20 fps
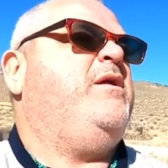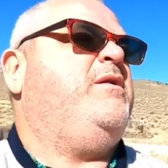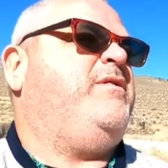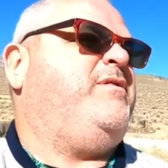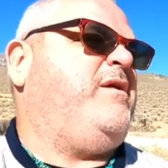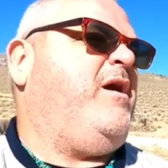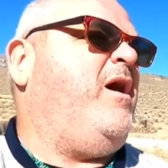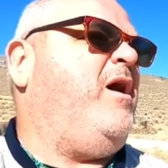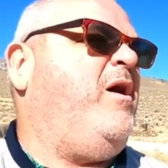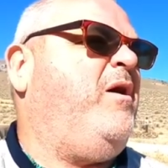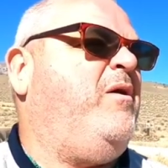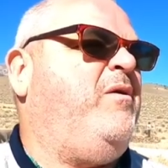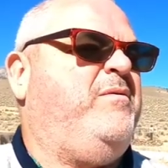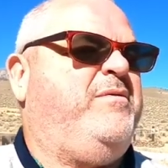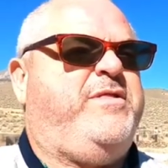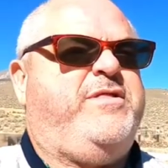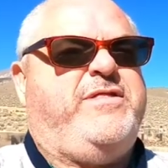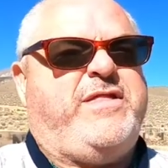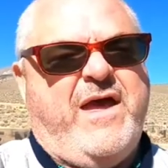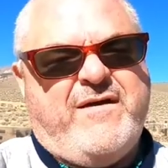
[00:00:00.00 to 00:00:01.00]
So
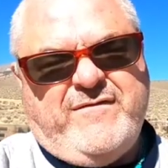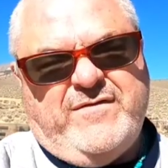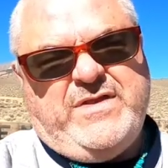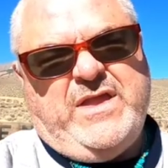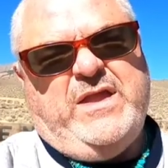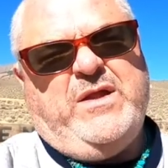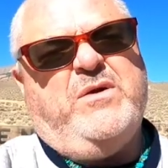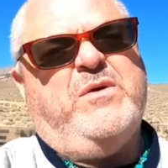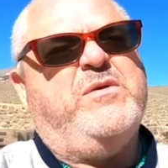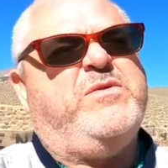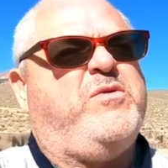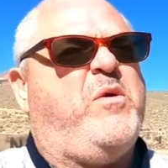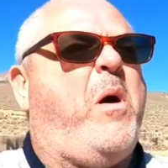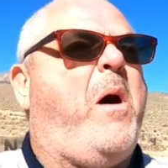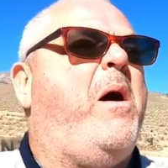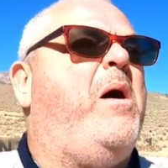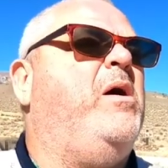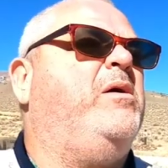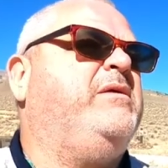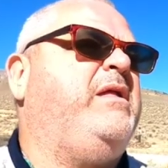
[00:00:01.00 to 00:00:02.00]
70 years
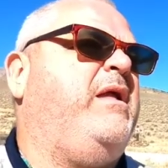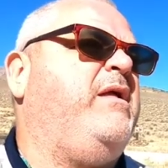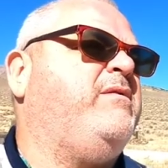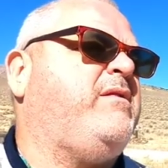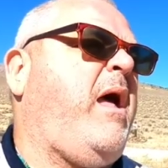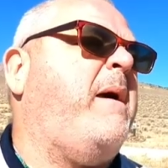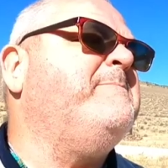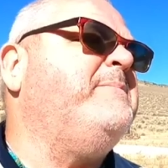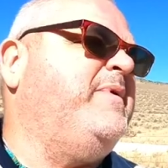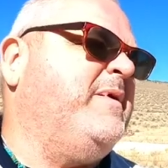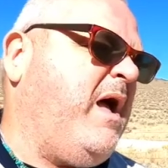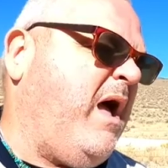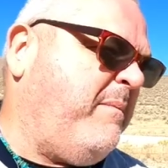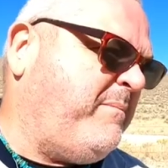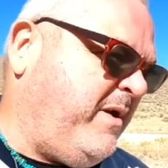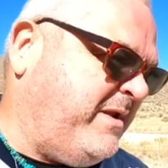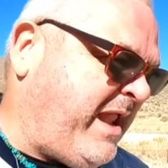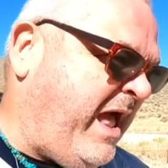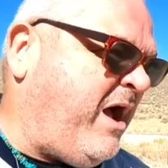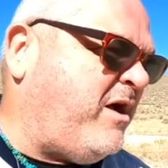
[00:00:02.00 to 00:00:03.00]
old. He's
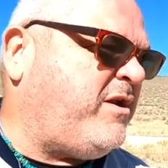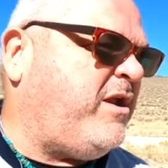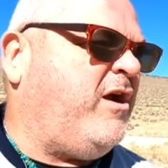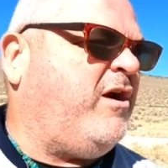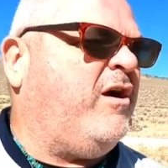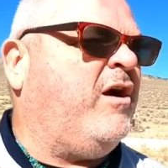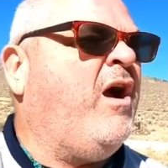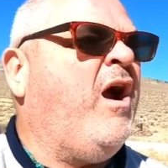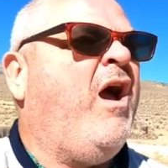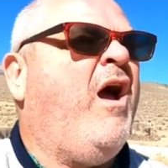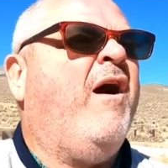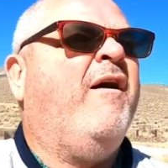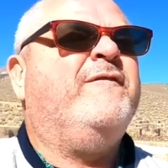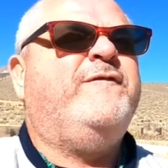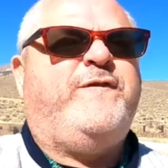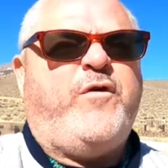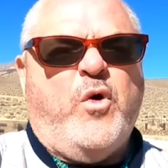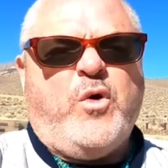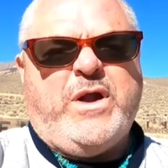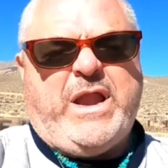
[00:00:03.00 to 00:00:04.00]
been out here
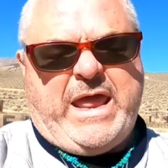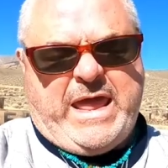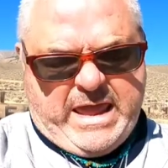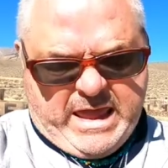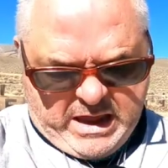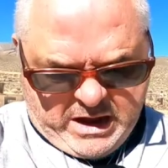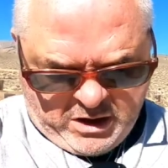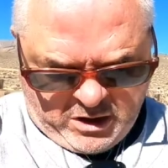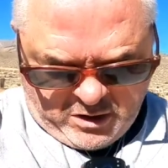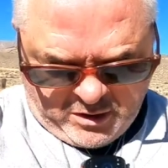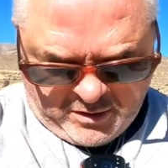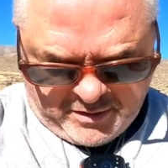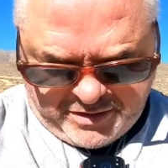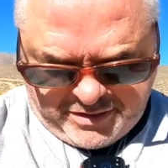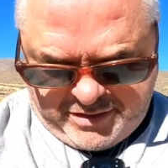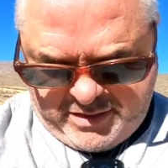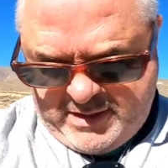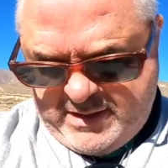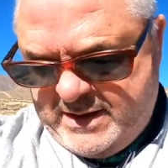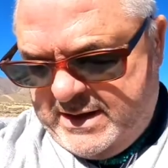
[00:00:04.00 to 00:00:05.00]
40
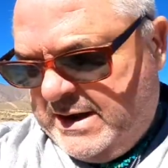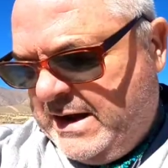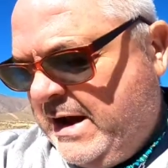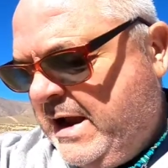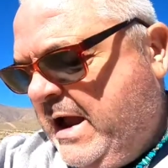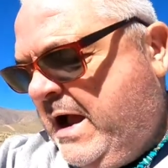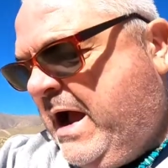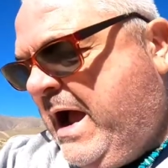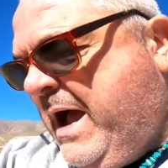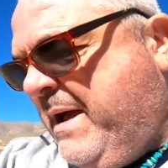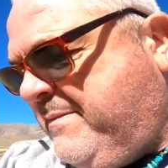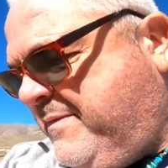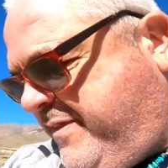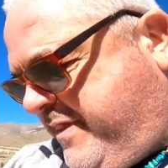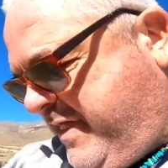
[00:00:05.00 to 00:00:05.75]
years. Um,